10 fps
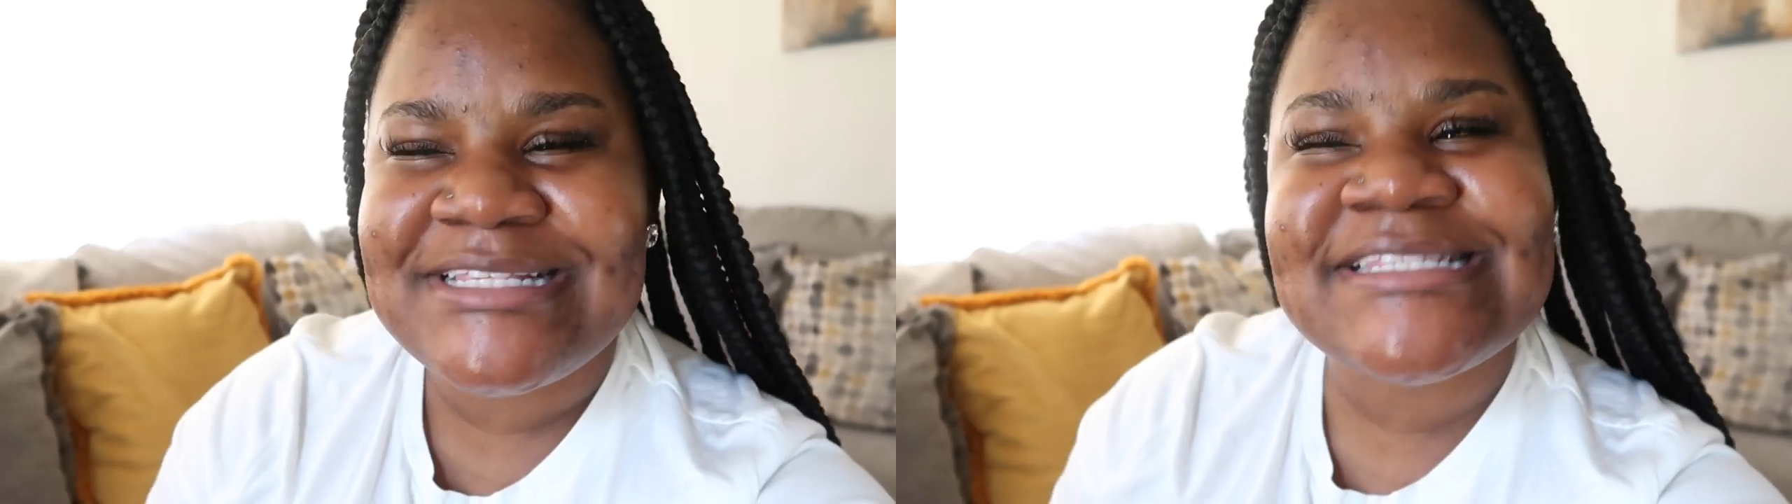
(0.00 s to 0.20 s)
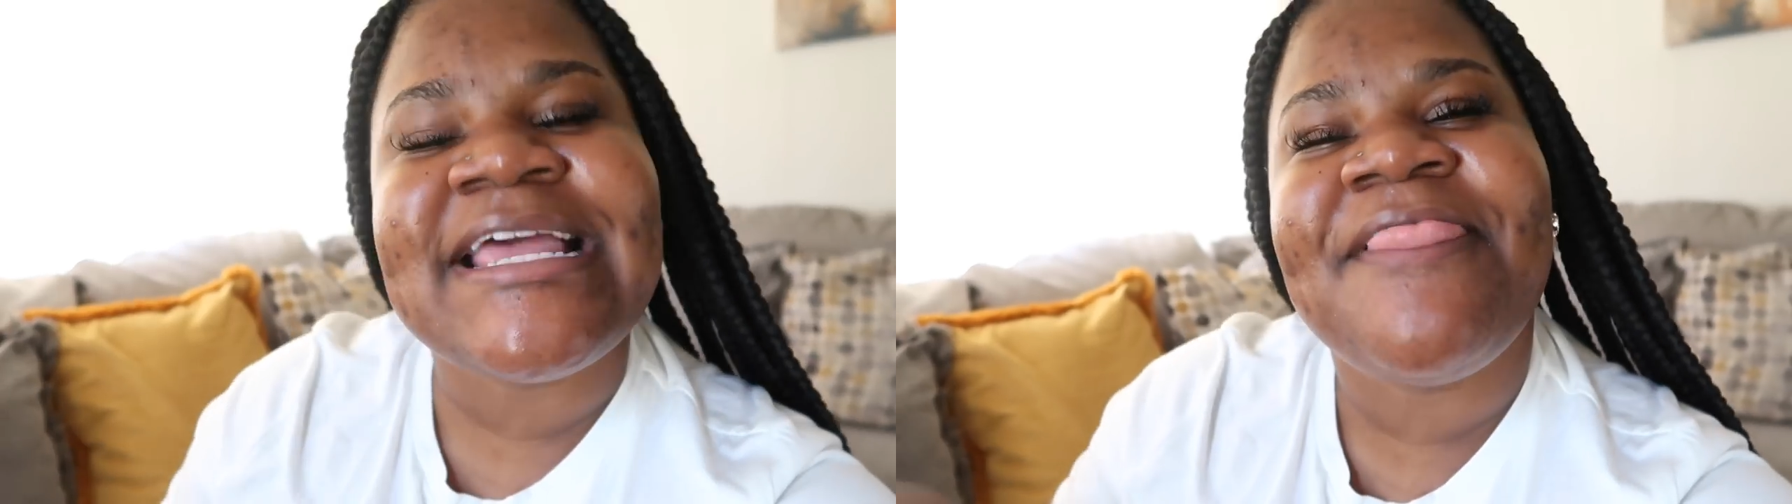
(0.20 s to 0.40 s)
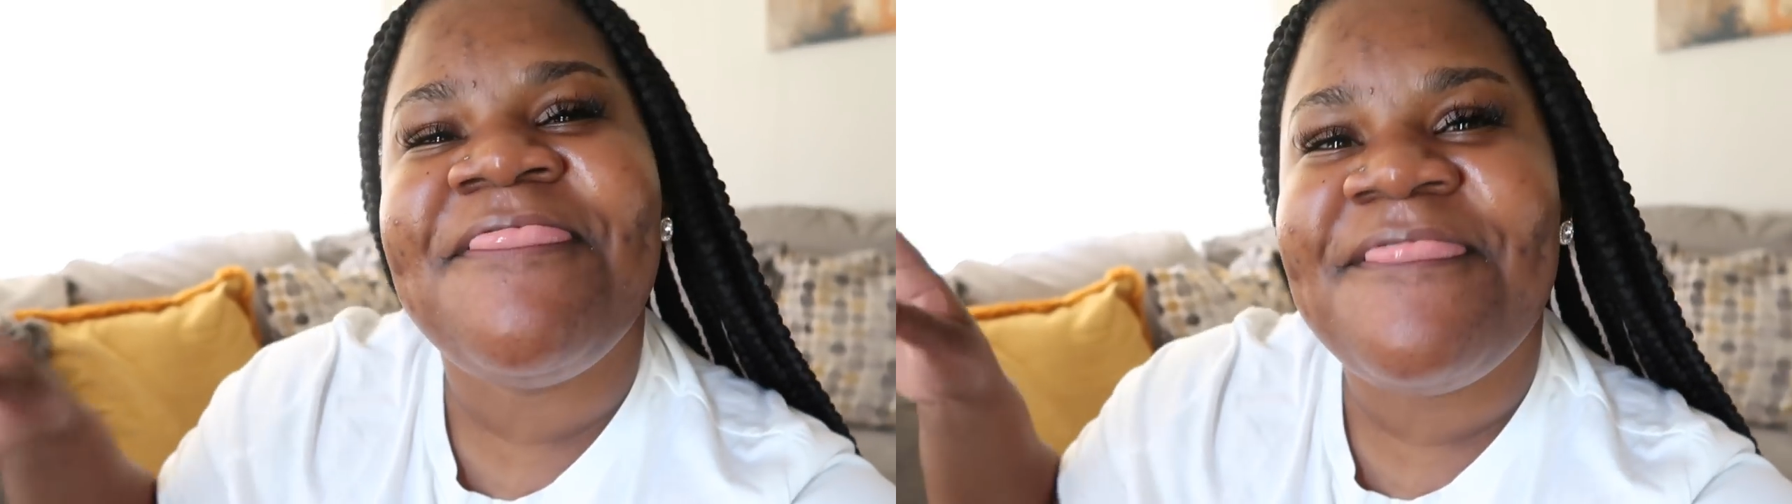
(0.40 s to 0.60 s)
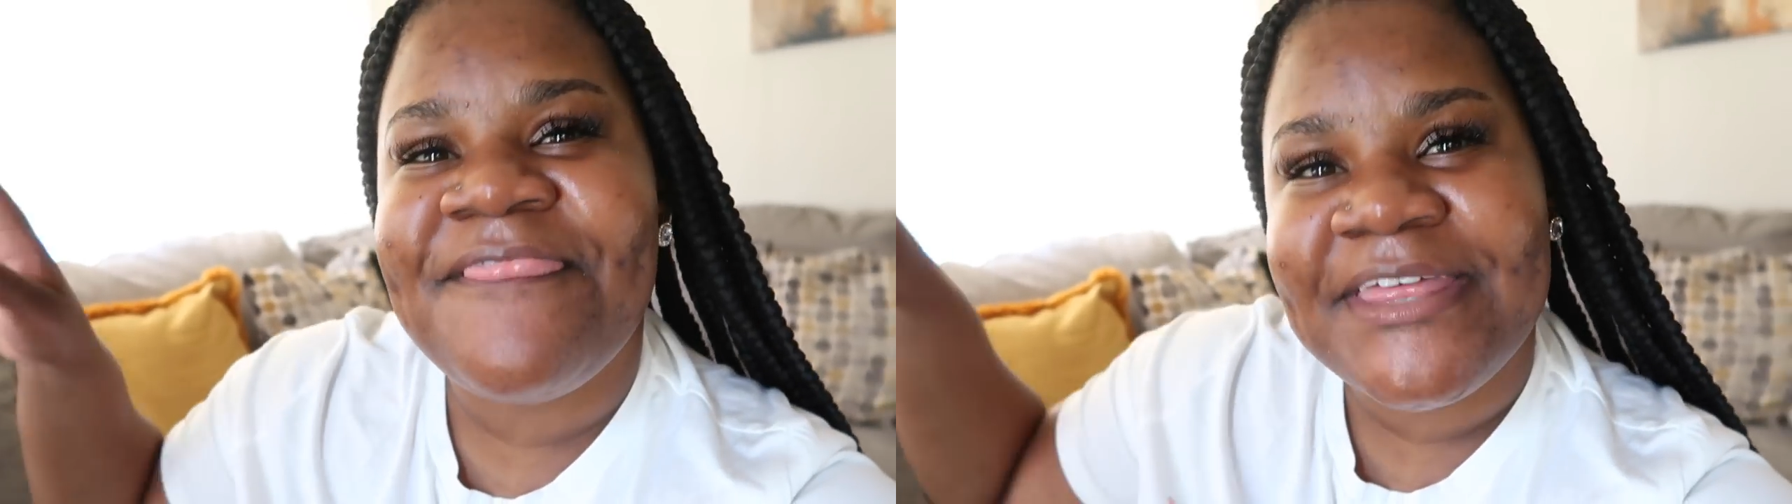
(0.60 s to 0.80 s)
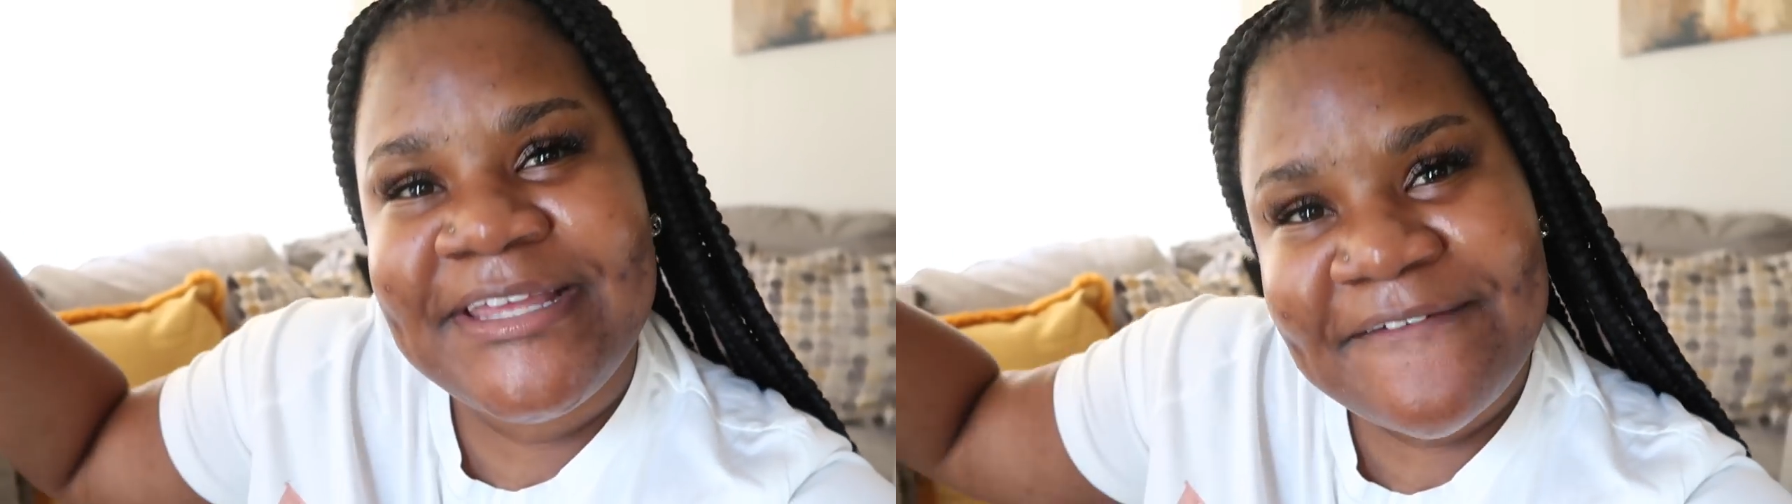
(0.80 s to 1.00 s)
is
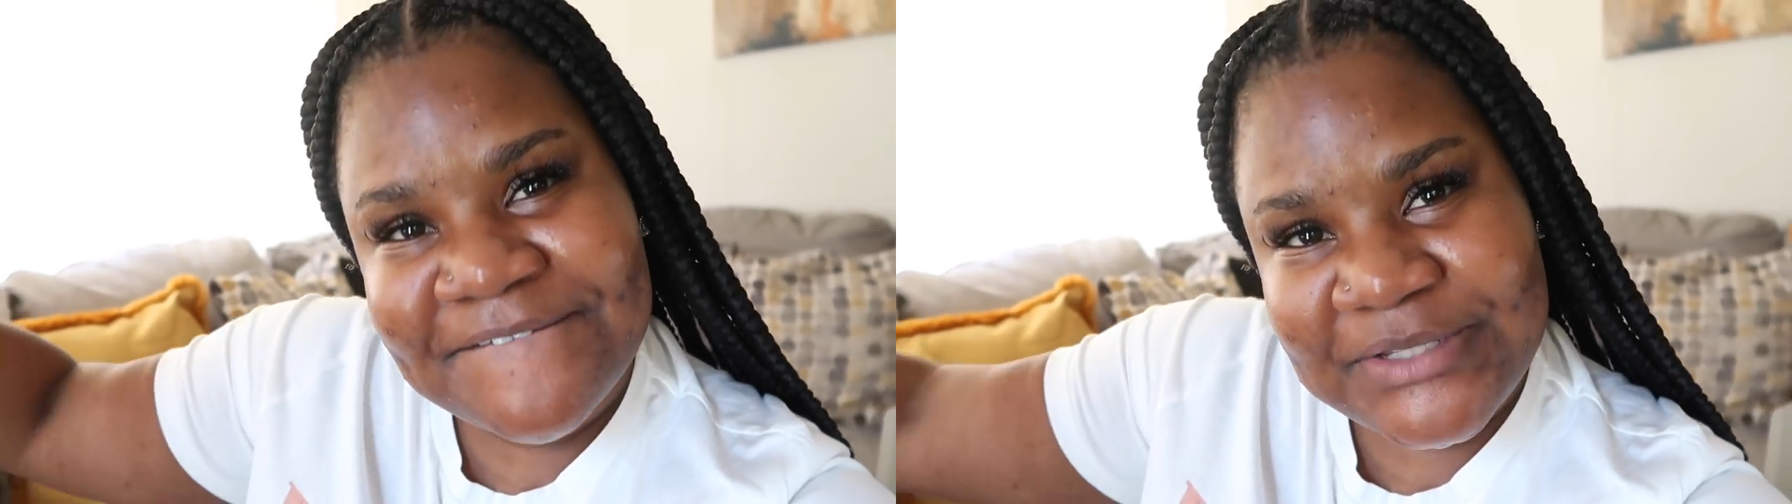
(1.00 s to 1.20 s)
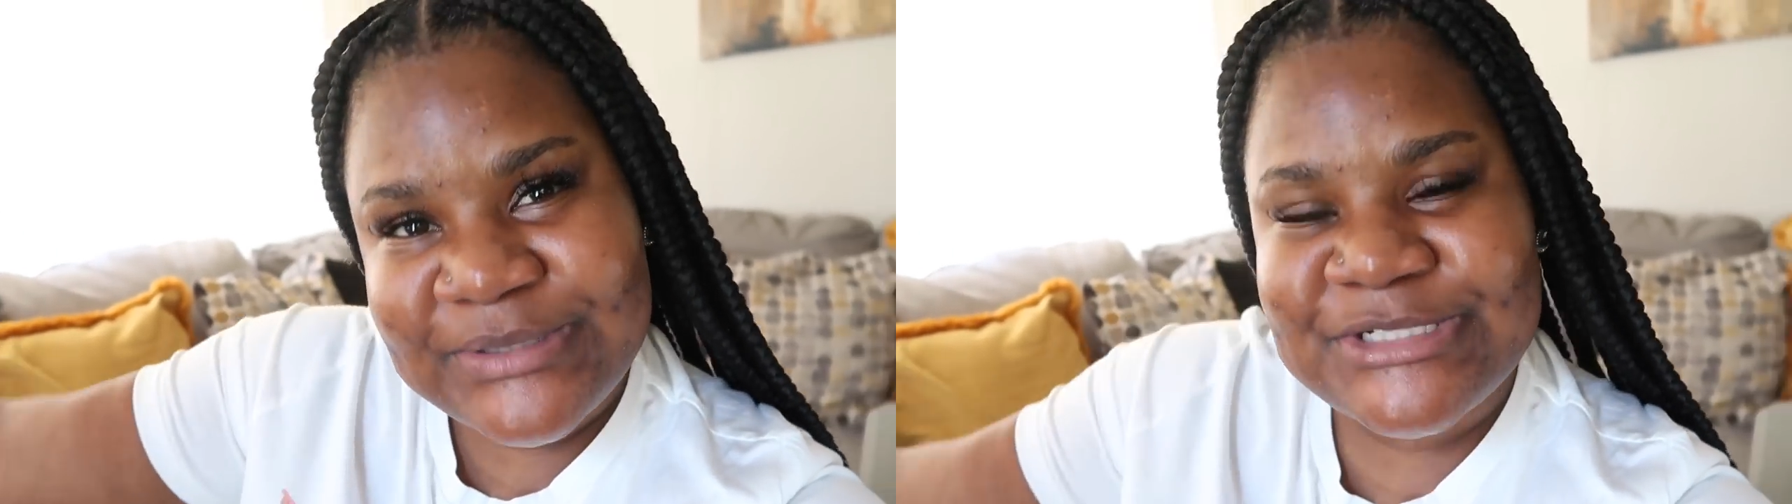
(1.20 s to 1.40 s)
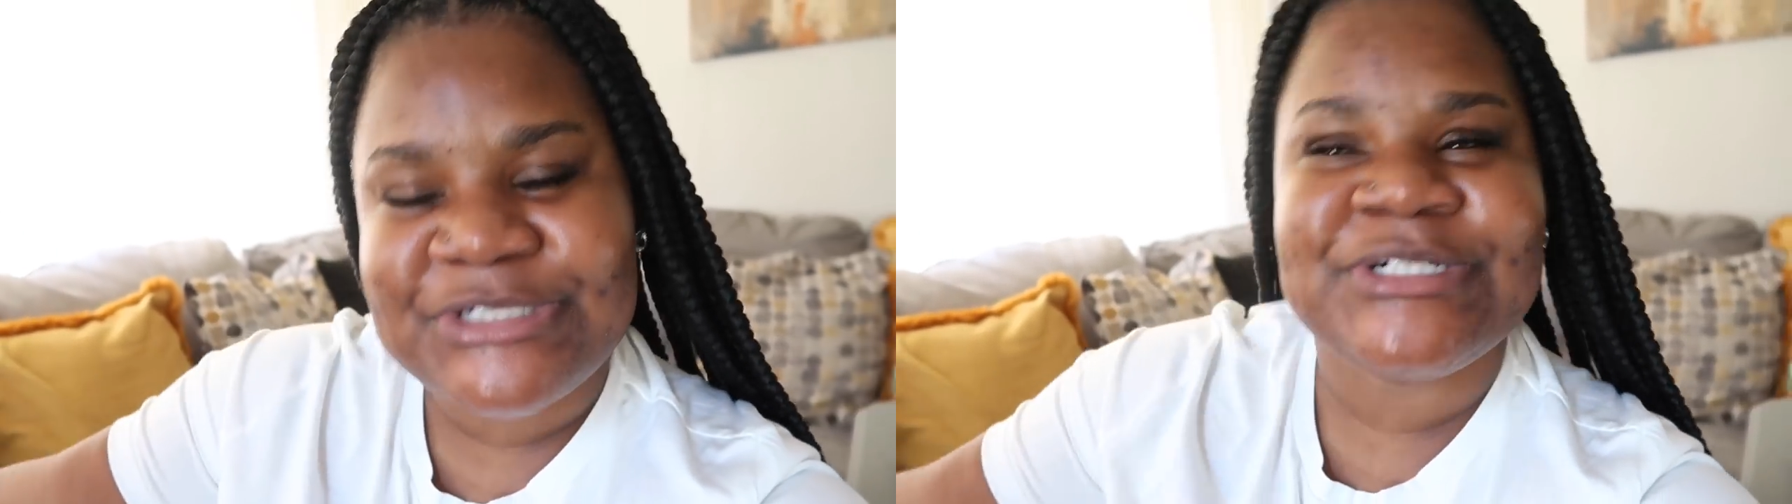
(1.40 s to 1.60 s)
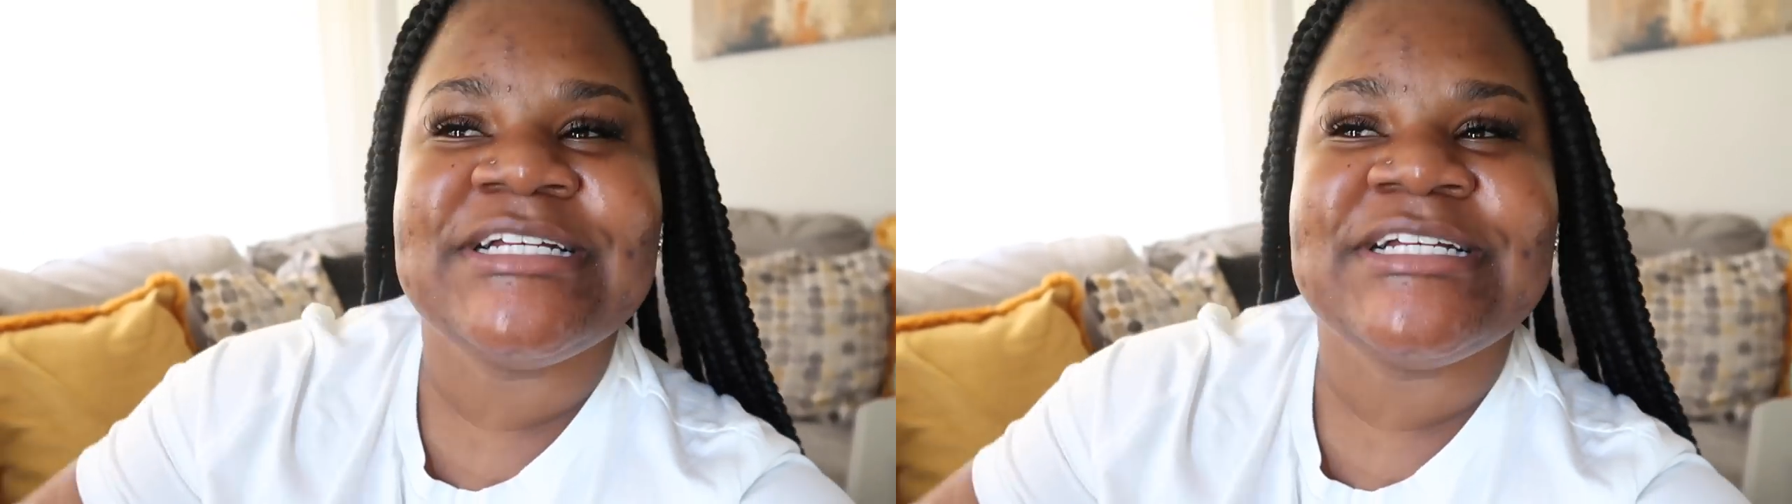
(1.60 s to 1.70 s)
in the future.